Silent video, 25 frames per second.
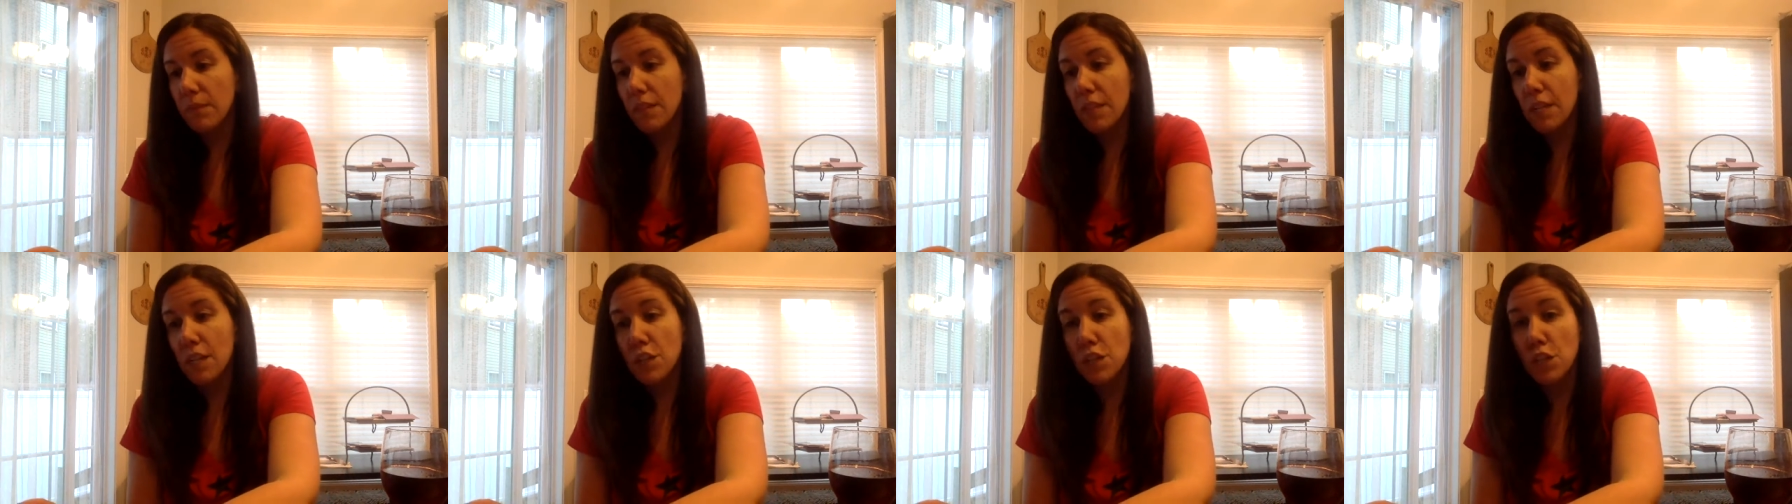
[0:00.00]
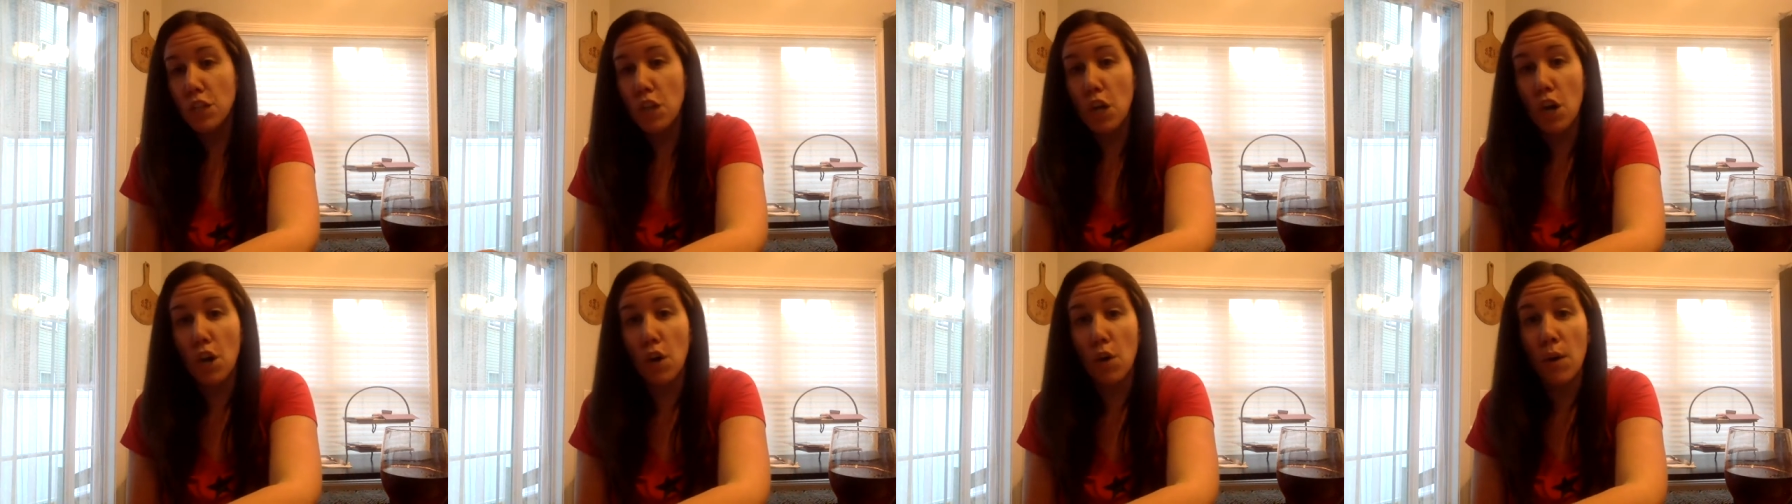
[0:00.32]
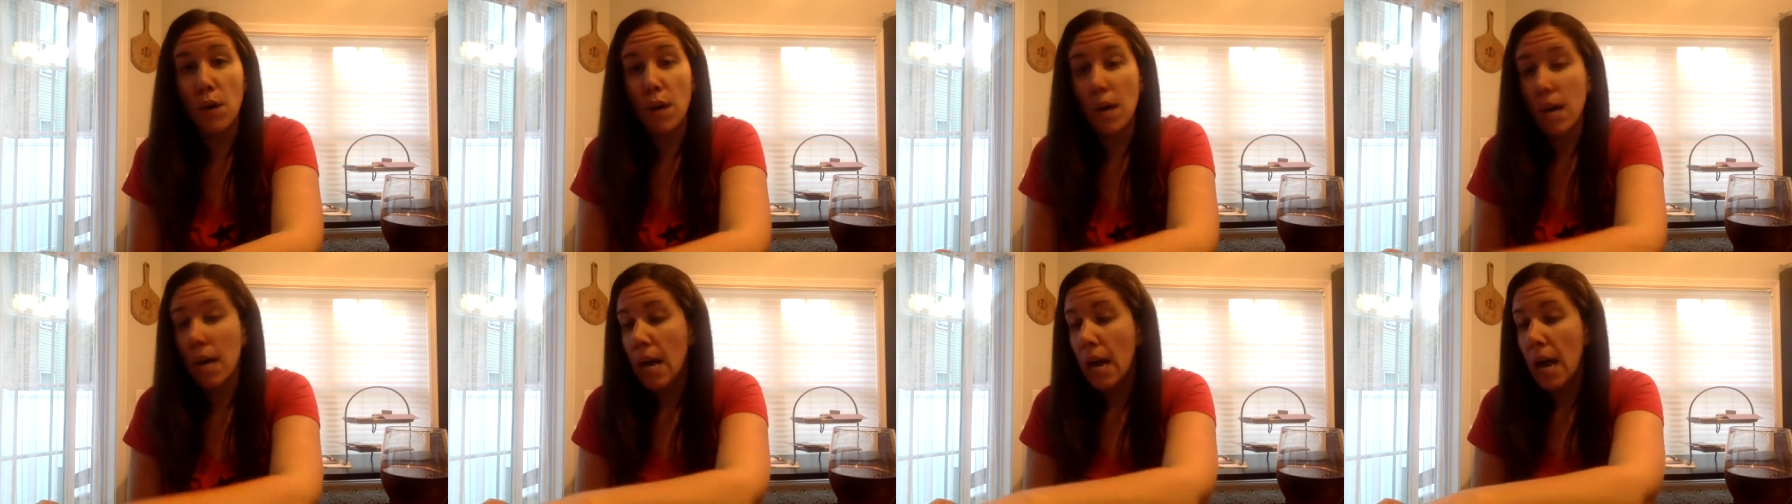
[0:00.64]
So
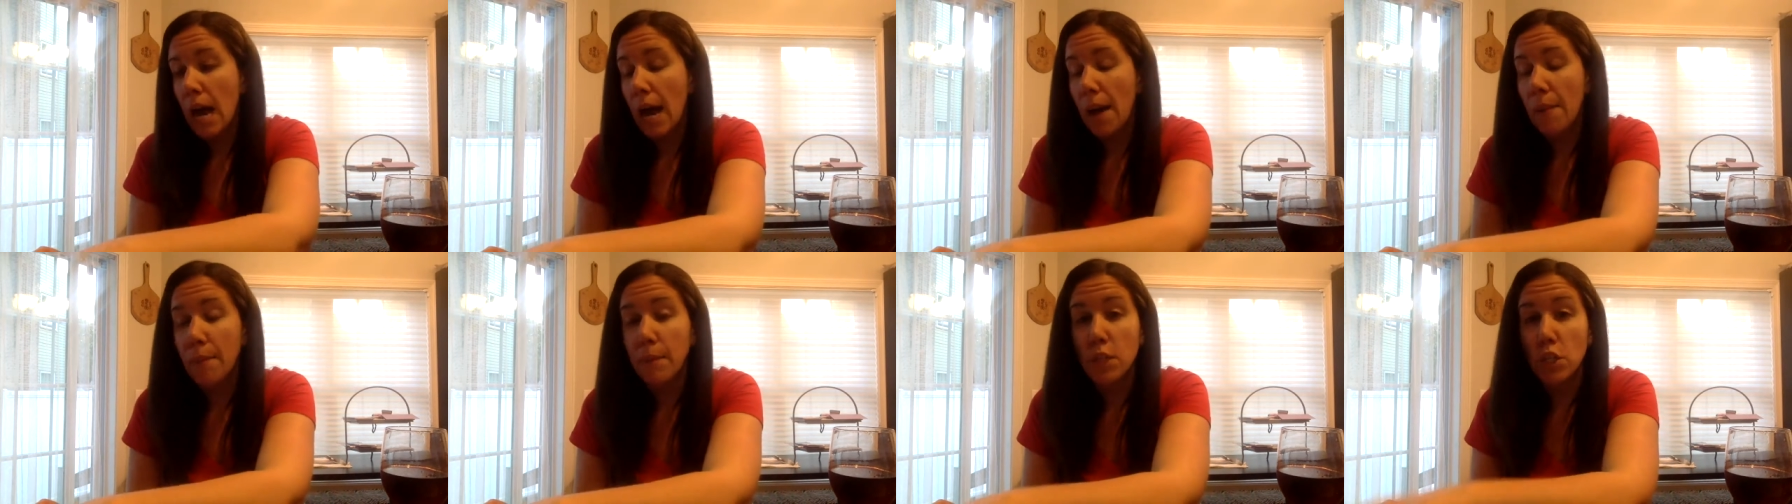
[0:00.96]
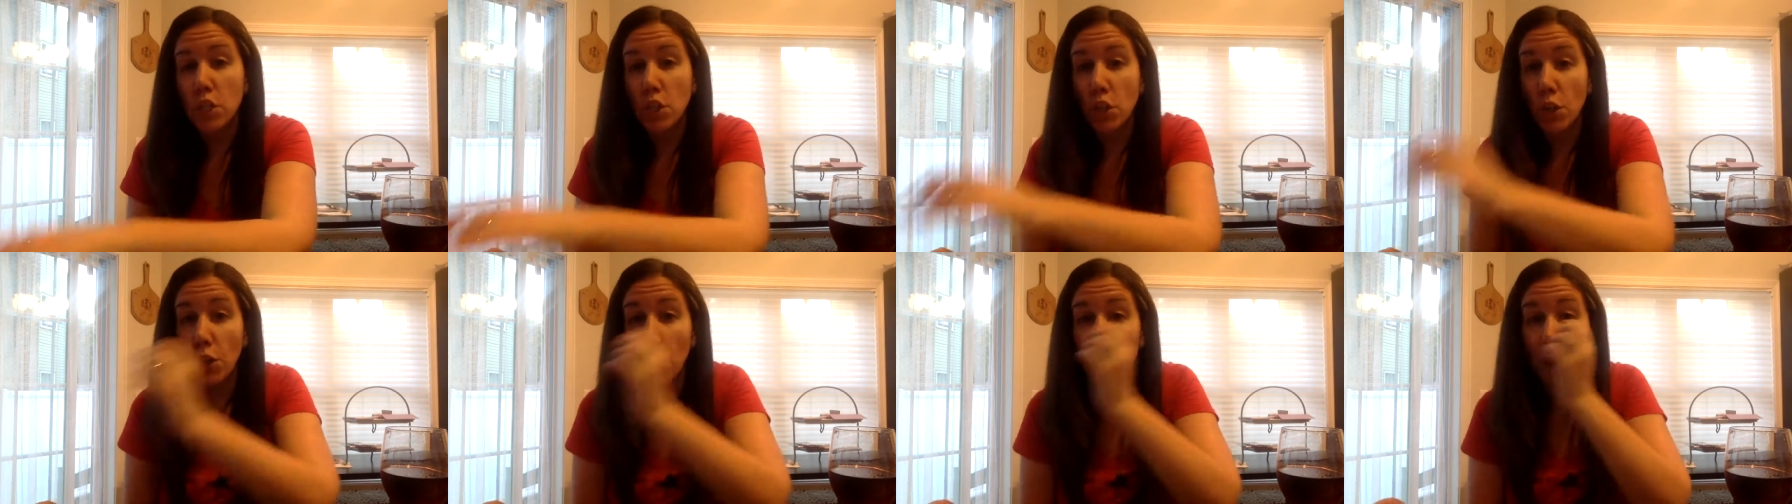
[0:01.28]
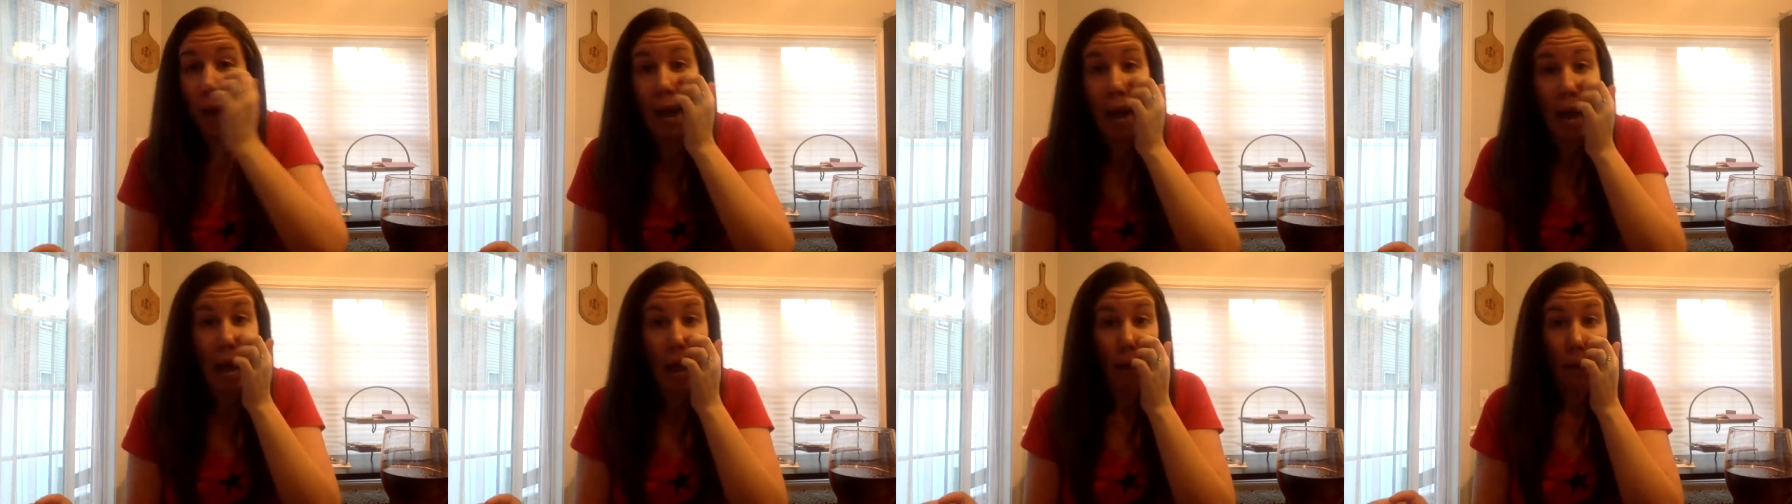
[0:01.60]
I'm going to show you
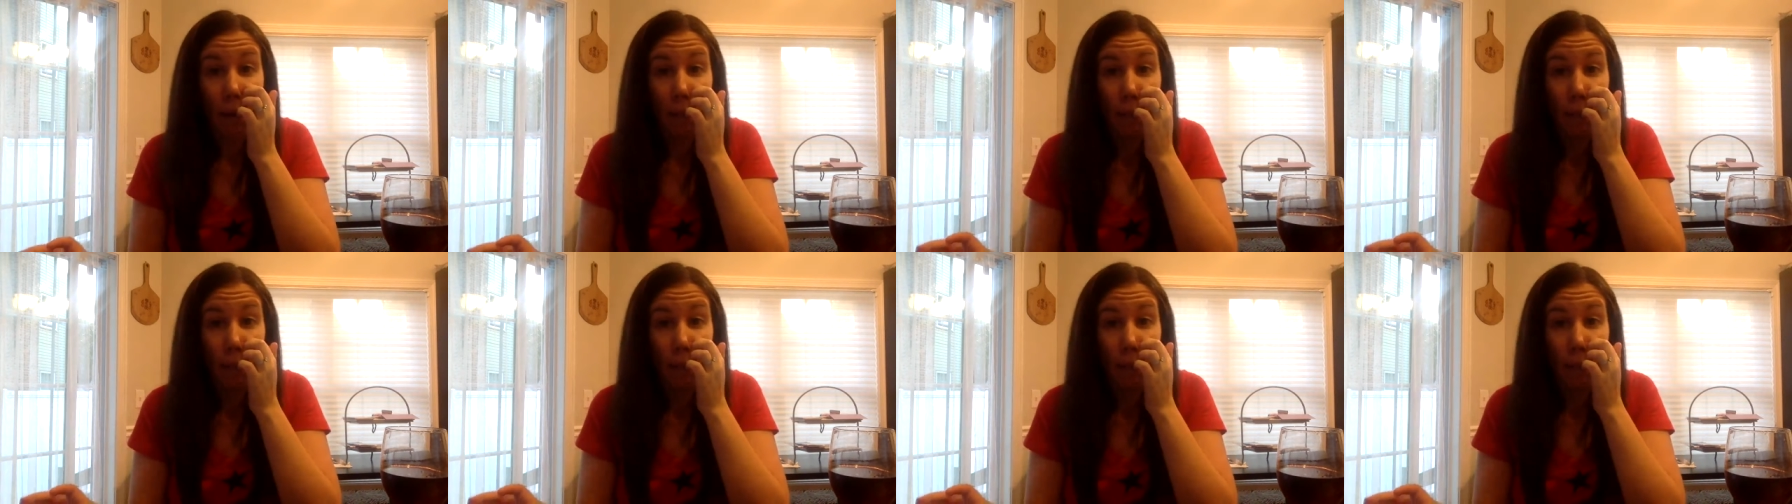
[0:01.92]
how I